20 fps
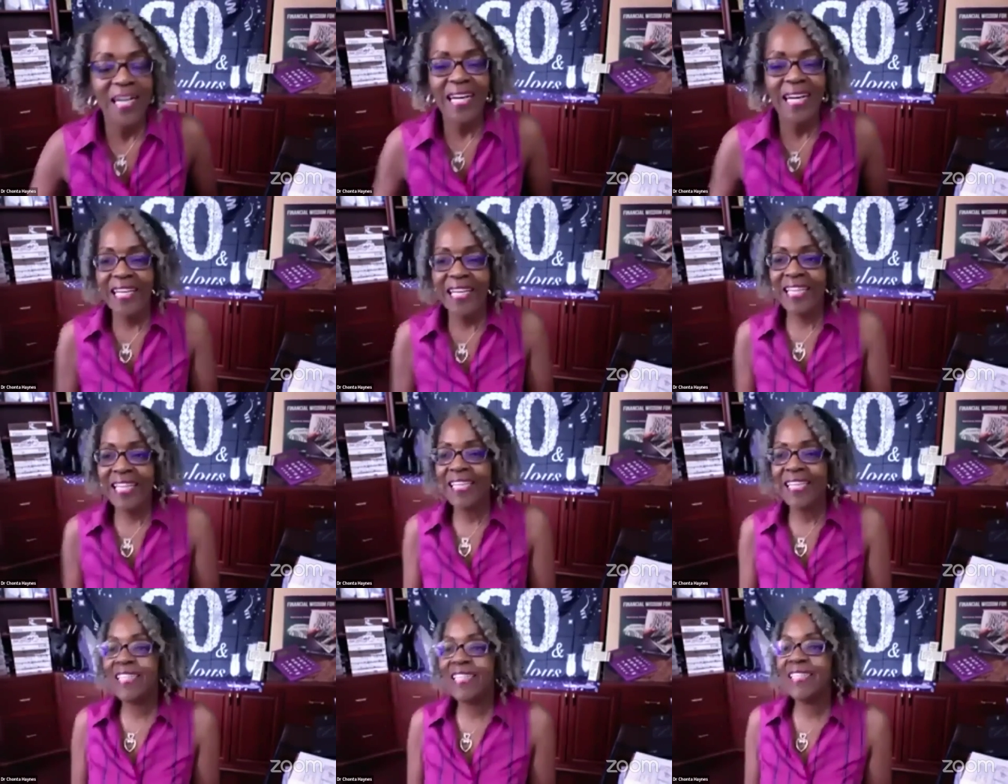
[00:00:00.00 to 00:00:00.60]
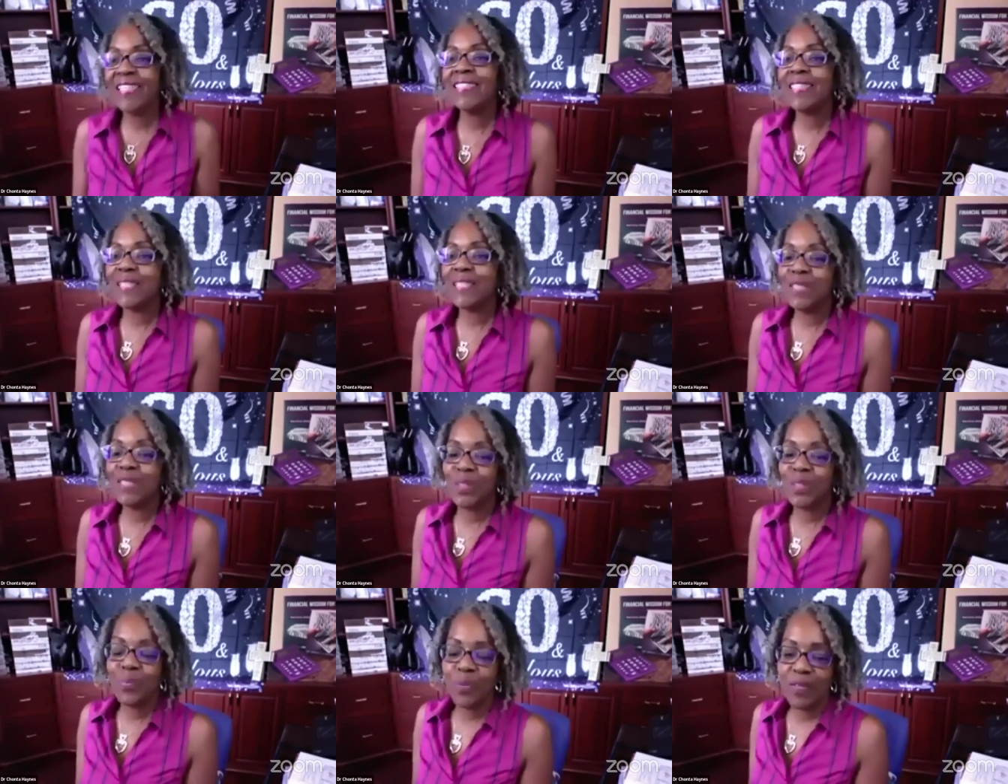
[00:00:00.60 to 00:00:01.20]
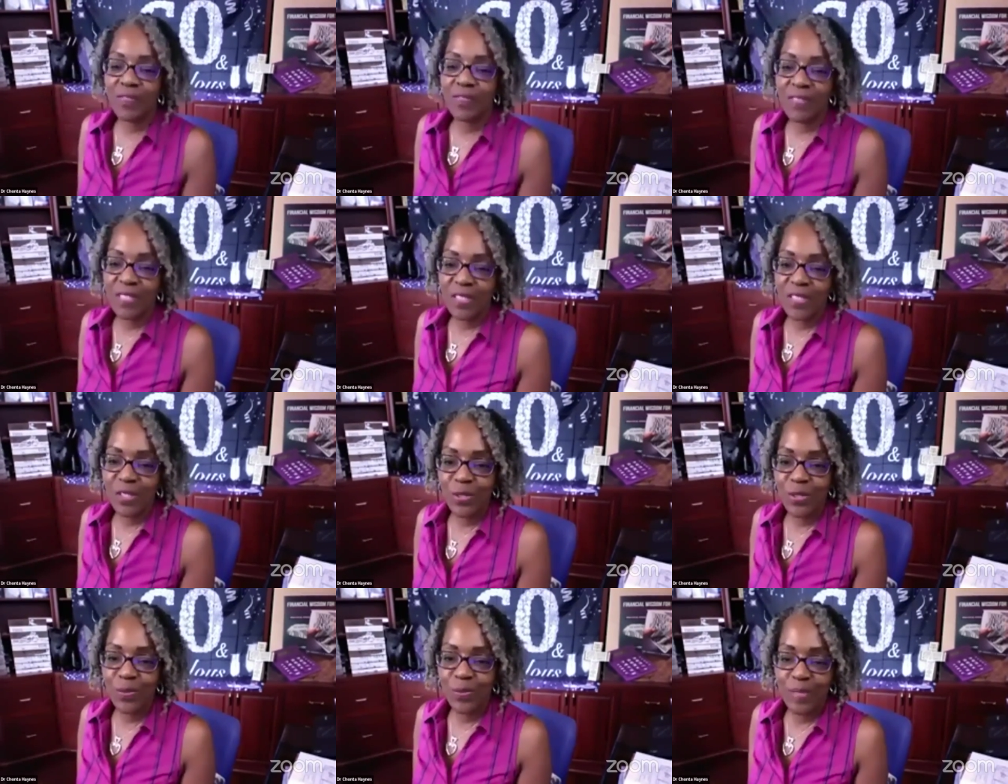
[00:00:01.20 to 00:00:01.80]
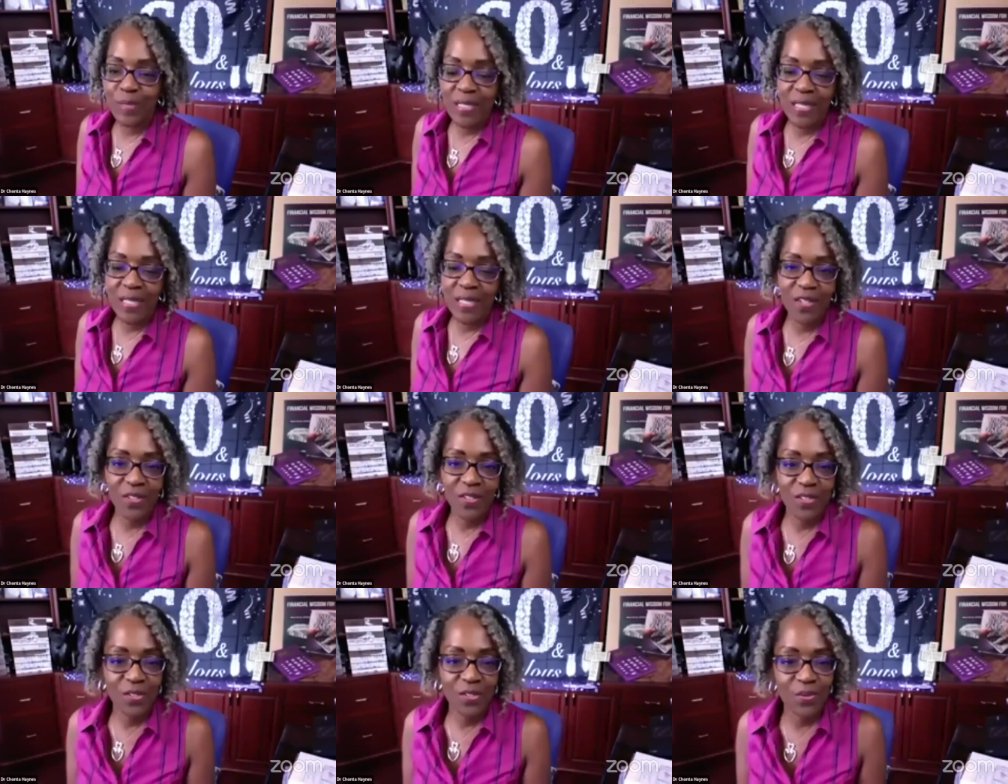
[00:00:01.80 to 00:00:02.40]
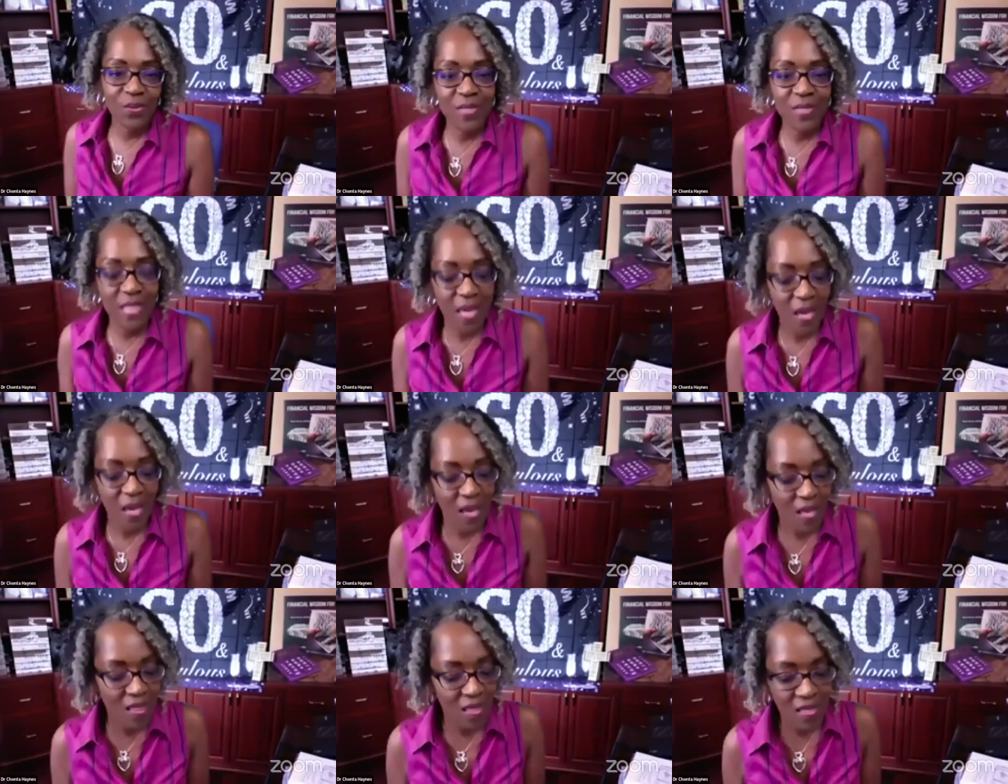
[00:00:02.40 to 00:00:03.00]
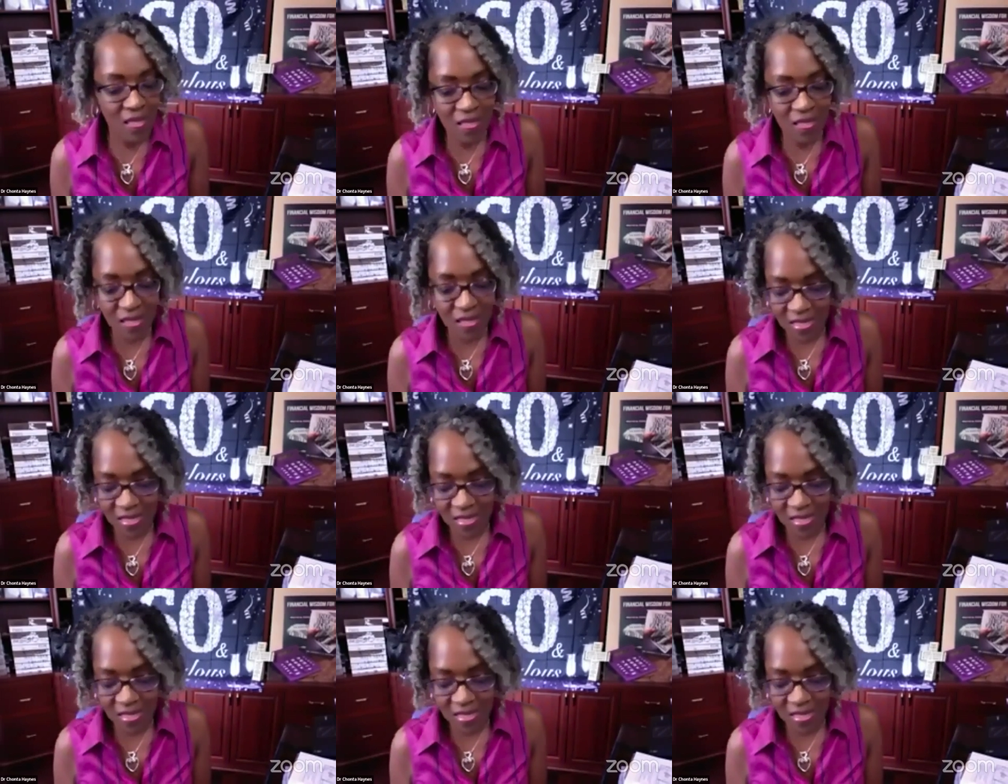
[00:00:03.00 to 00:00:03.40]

It is such a privilege to be here today. This is